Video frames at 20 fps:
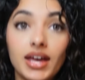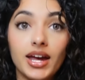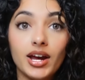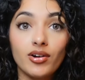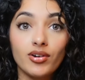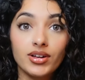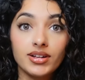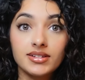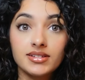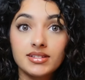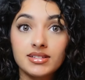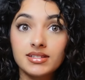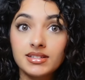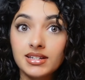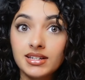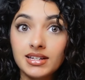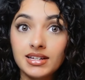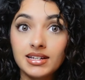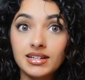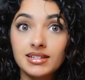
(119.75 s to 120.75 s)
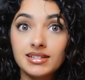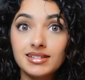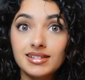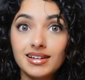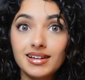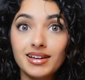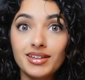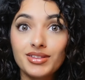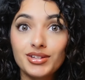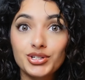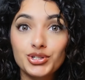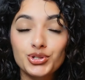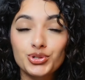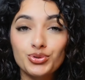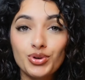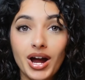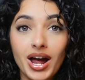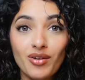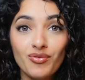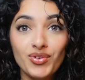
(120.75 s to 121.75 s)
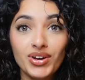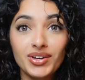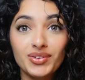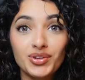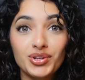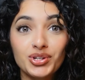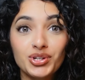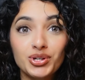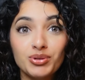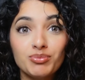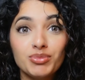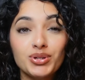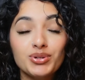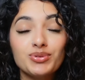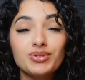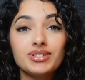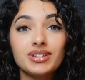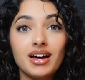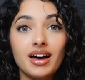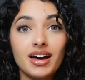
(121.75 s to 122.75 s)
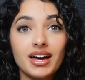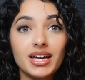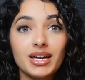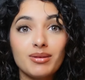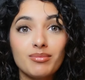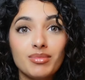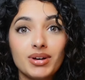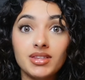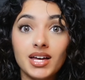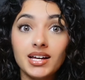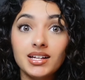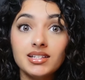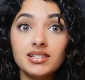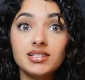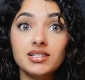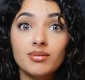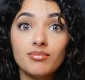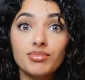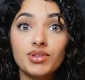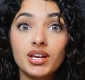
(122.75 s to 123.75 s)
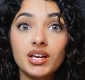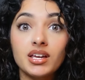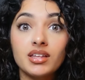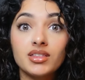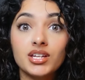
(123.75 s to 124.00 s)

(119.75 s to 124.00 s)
areas and cities, the traffic and the commute time, that's something